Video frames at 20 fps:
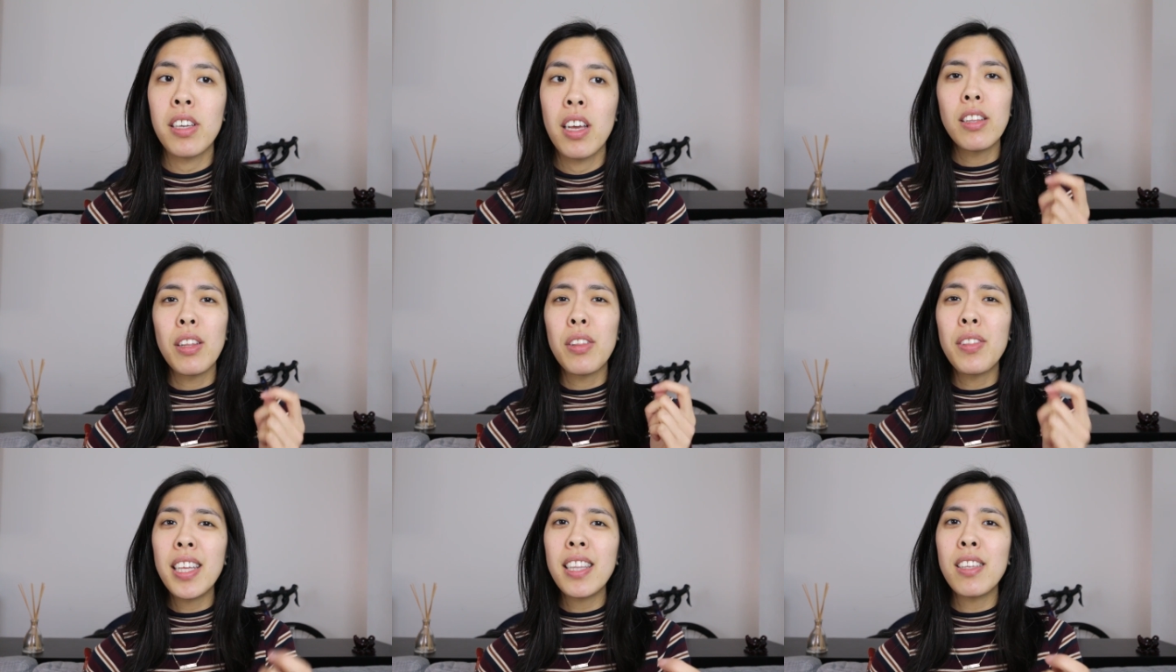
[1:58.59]

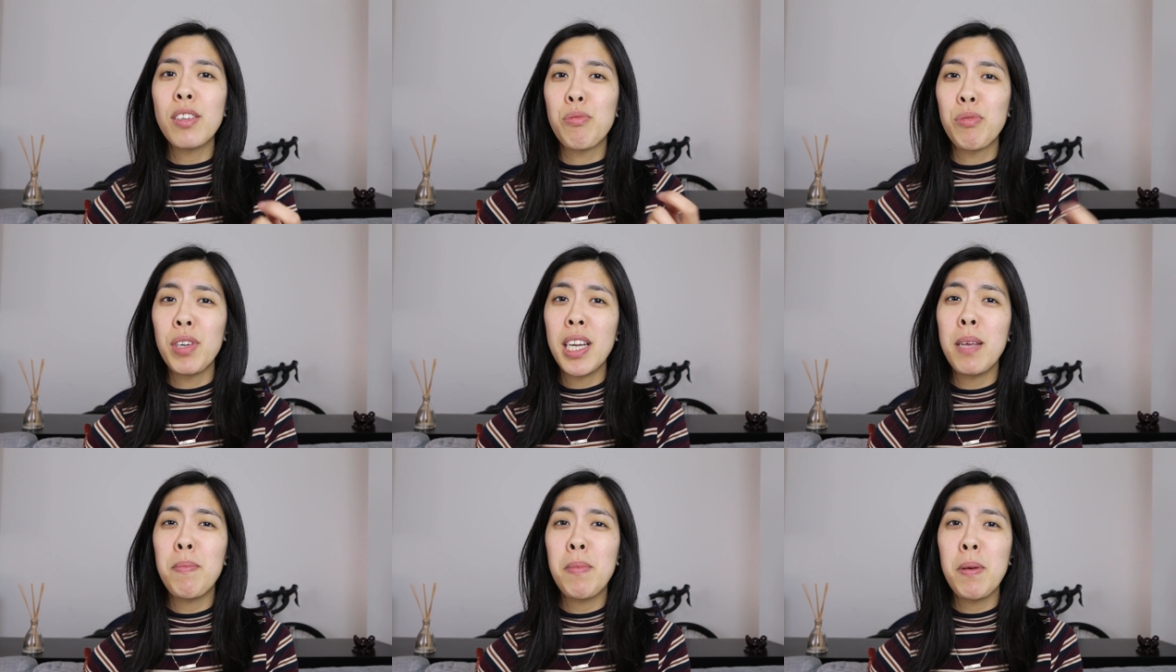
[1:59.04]
The thing that's
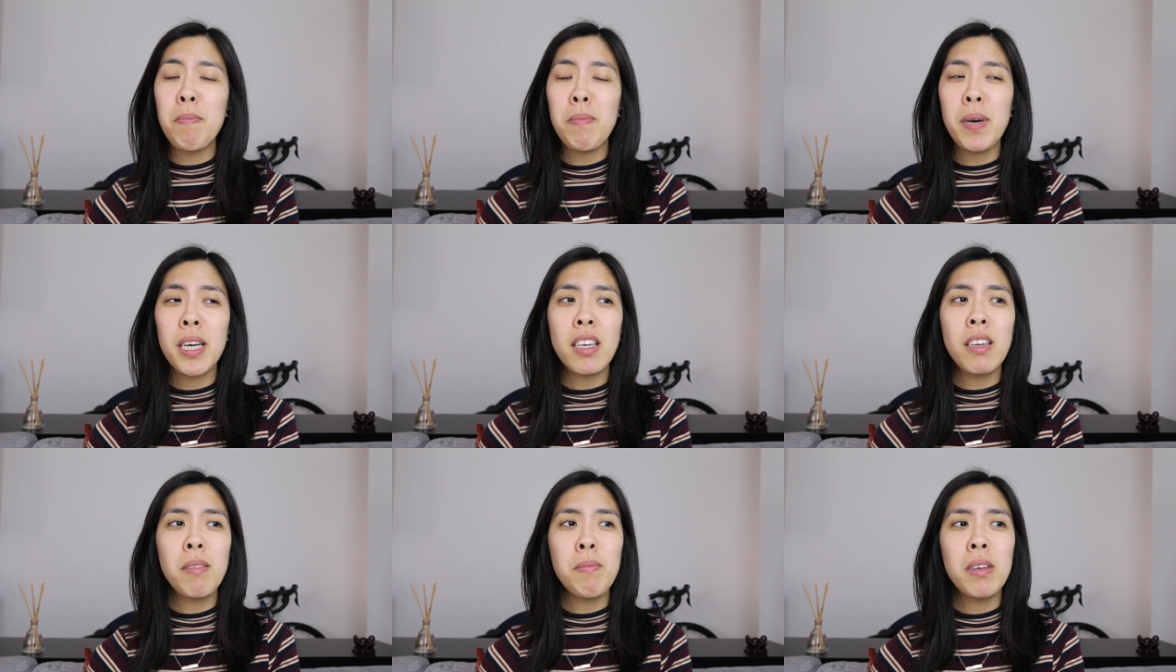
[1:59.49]
really been
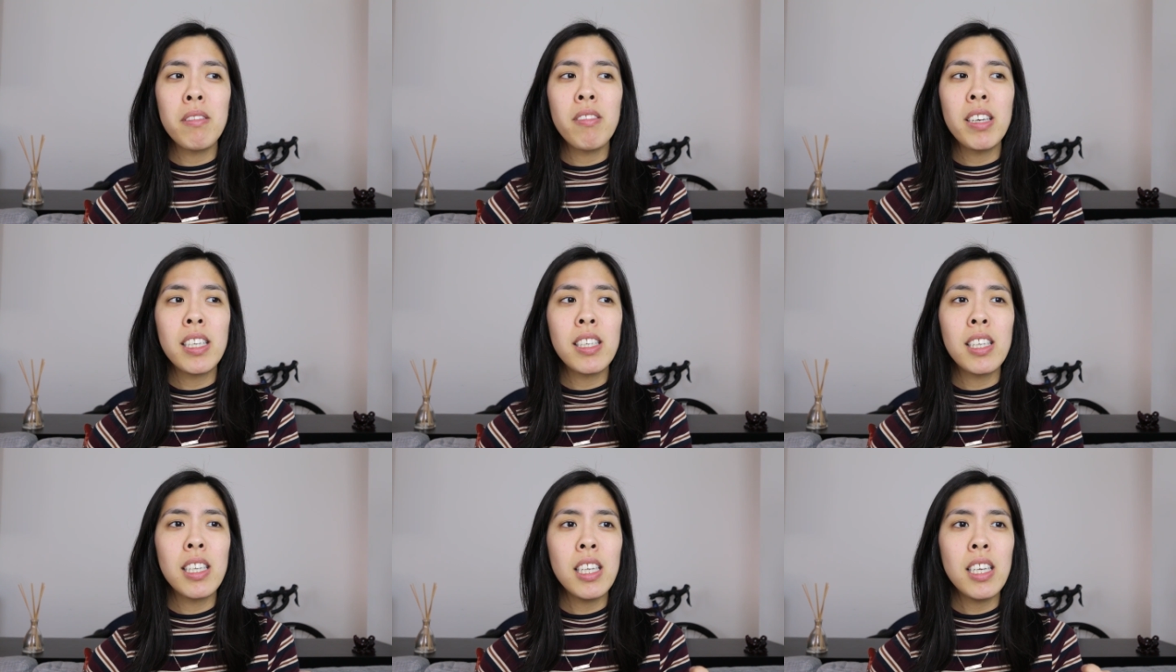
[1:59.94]
bugging me
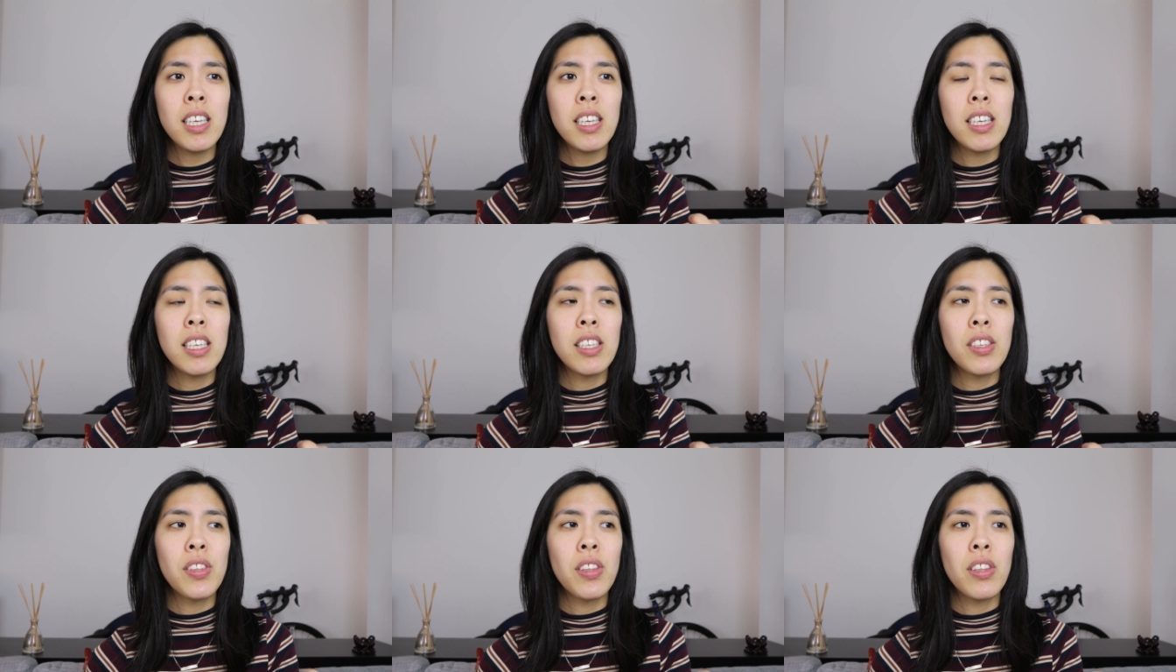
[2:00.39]

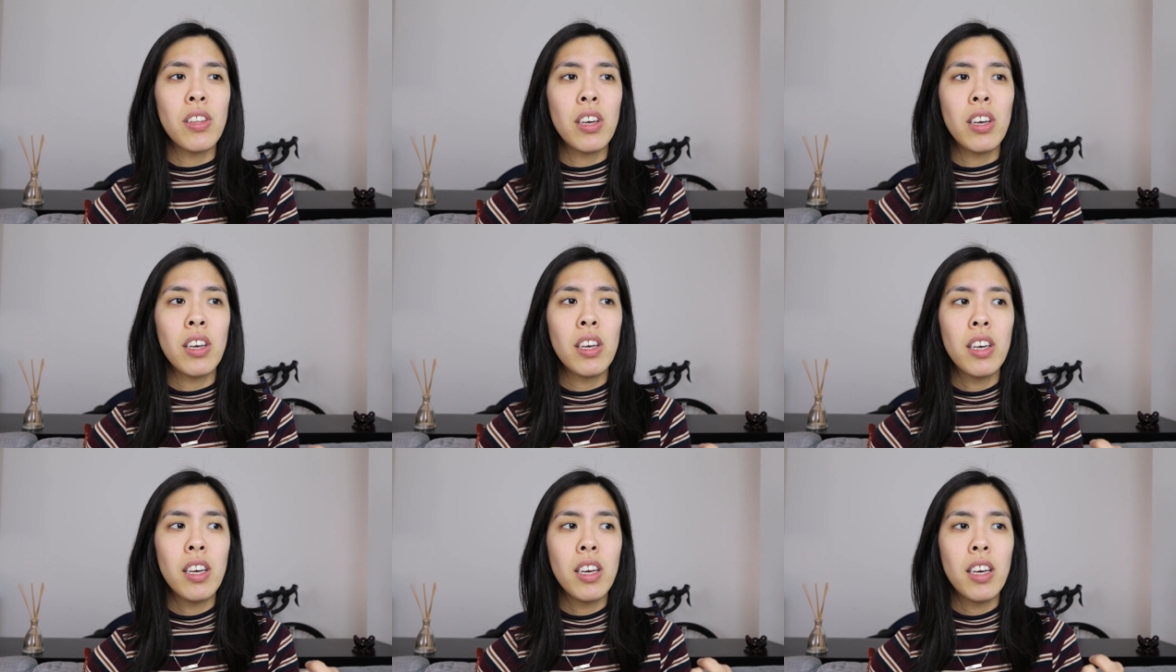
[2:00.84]
recently is
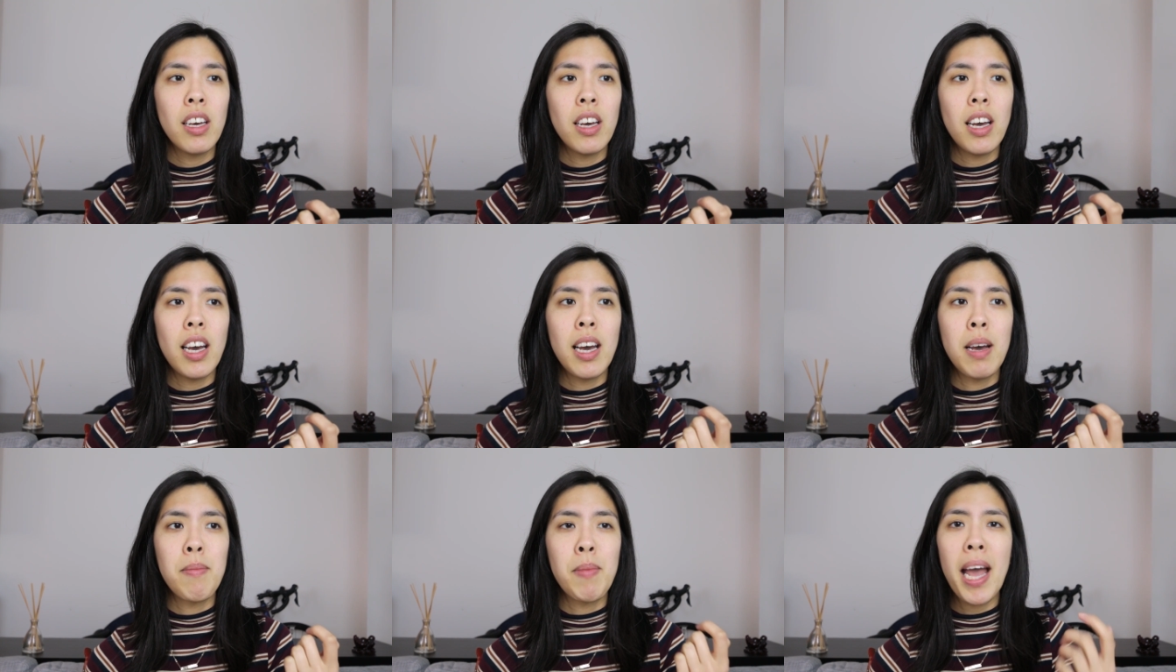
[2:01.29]
that
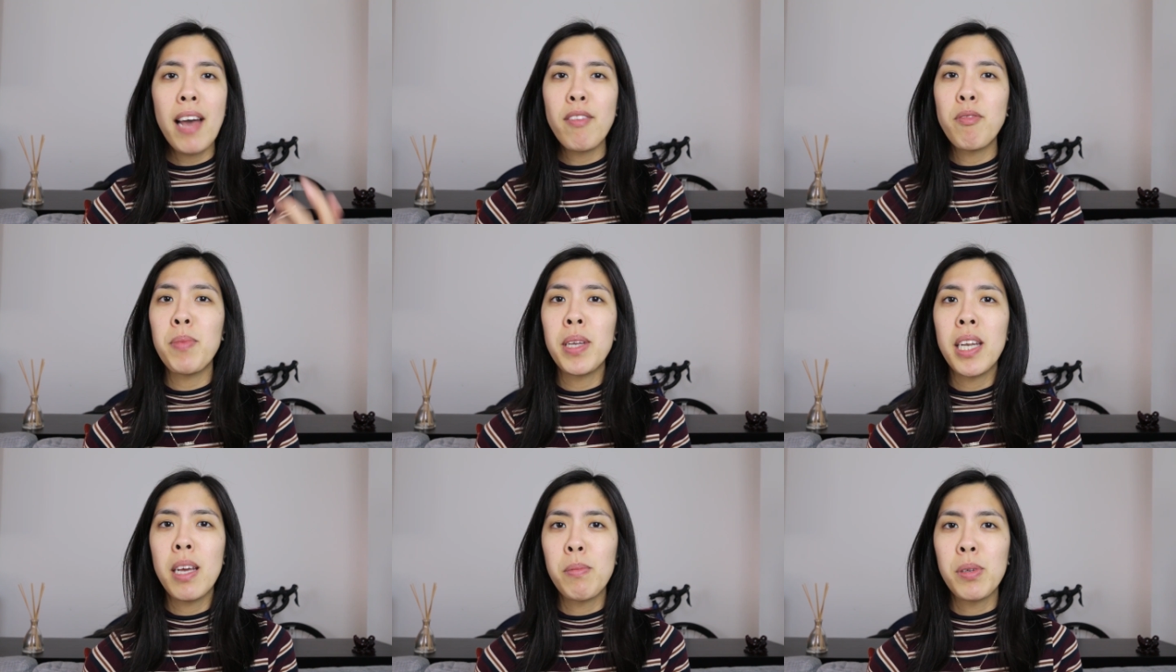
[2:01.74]
um, I
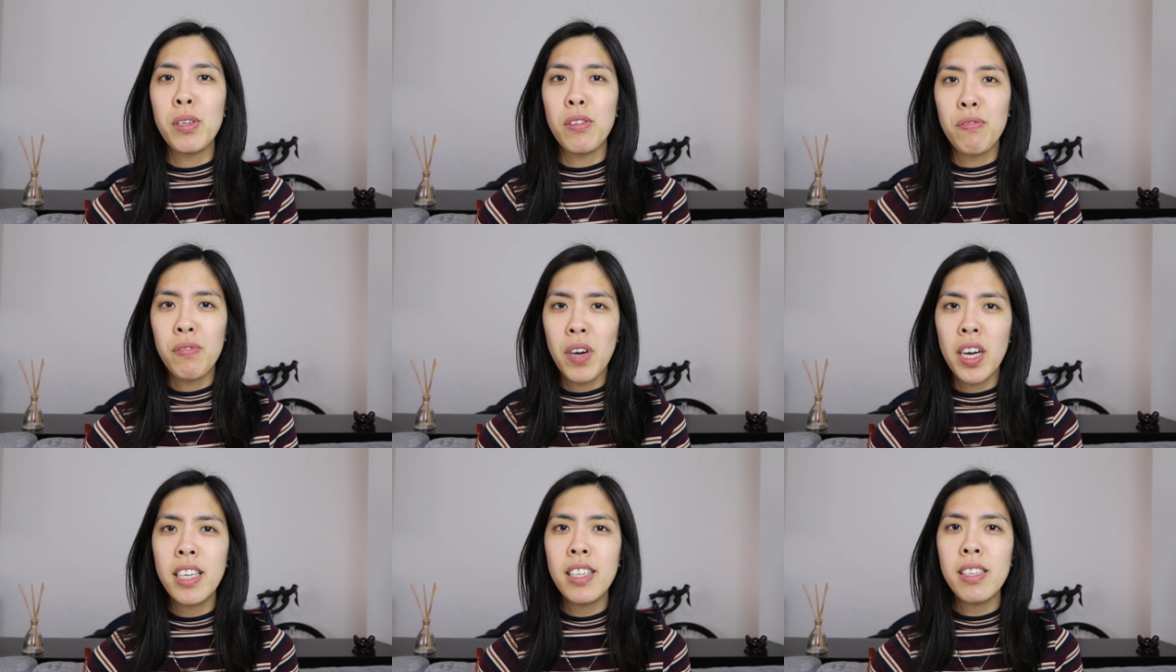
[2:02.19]
haven't been able to
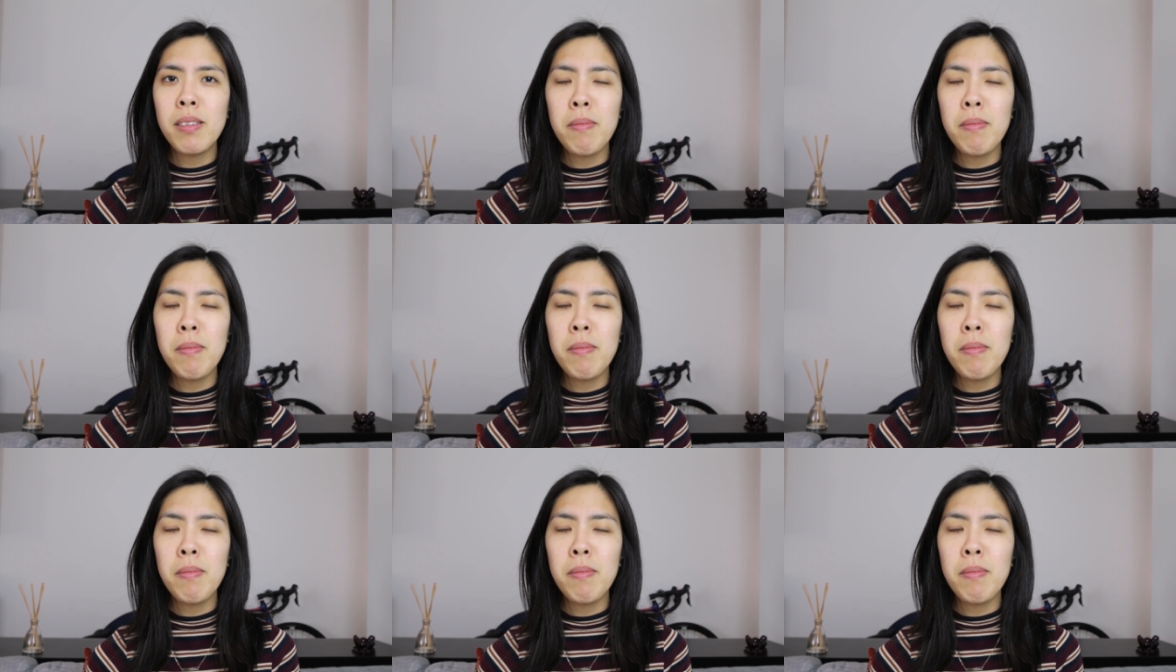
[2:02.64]
find